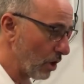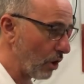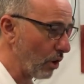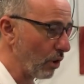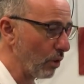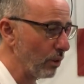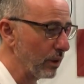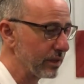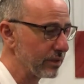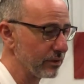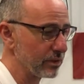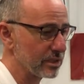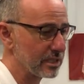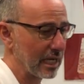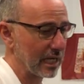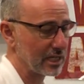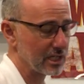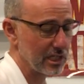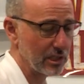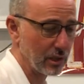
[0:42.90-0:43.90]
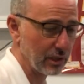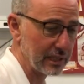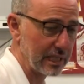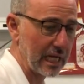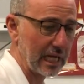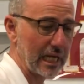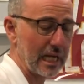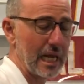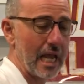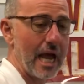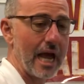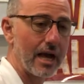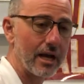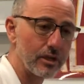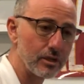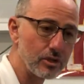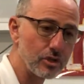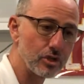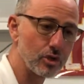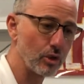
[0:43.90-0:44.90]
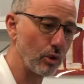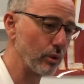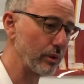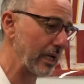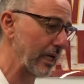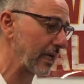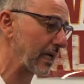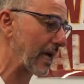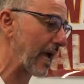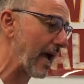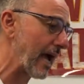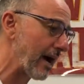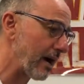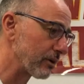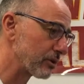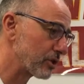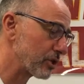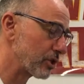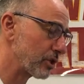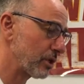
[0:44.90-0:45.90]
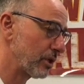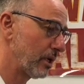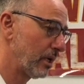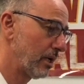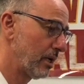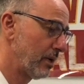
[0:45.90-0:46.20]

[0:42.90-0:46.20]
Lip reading: or whether it's actually on their lounge or their couch.